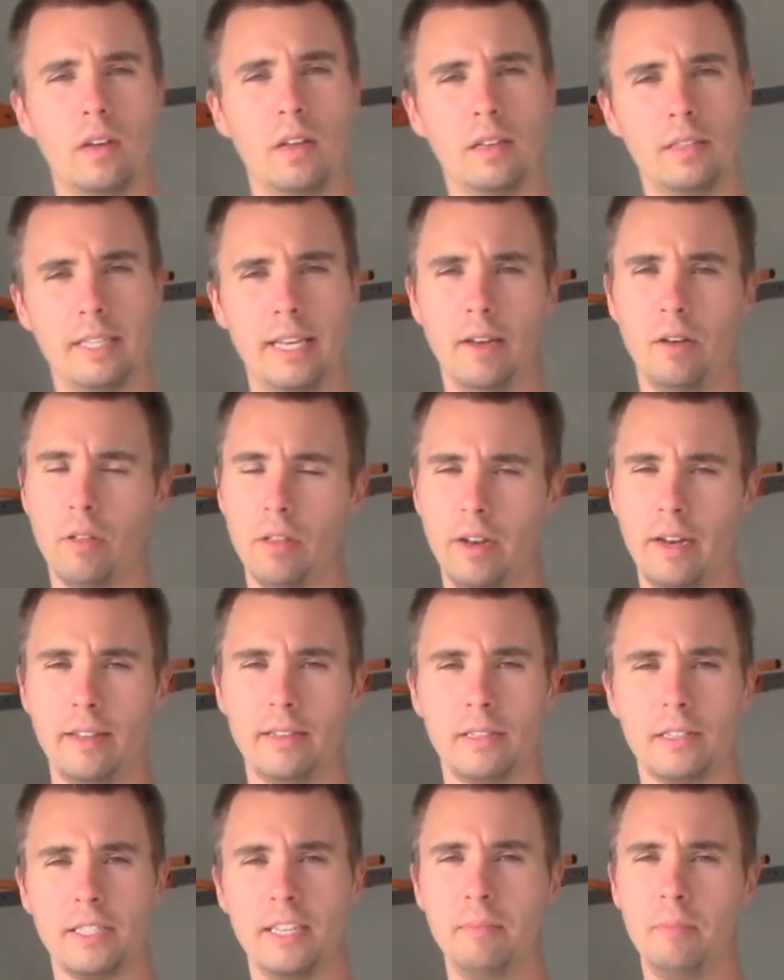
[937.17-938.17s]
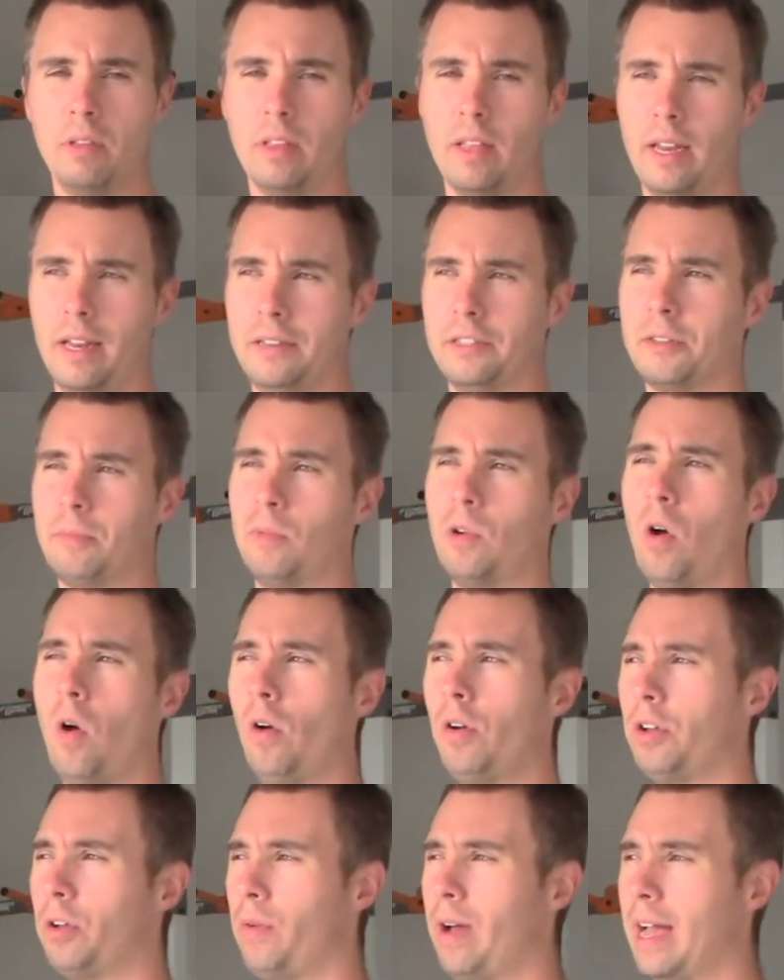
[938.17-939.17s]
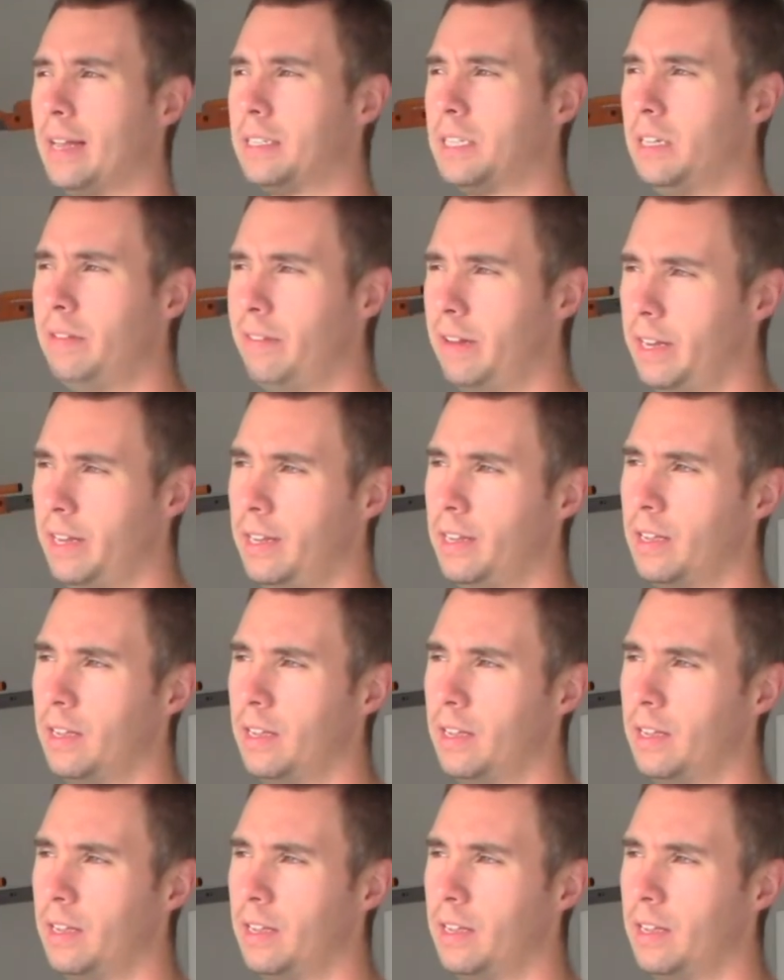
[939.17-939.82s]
tell that it's stimulating some cardio activity,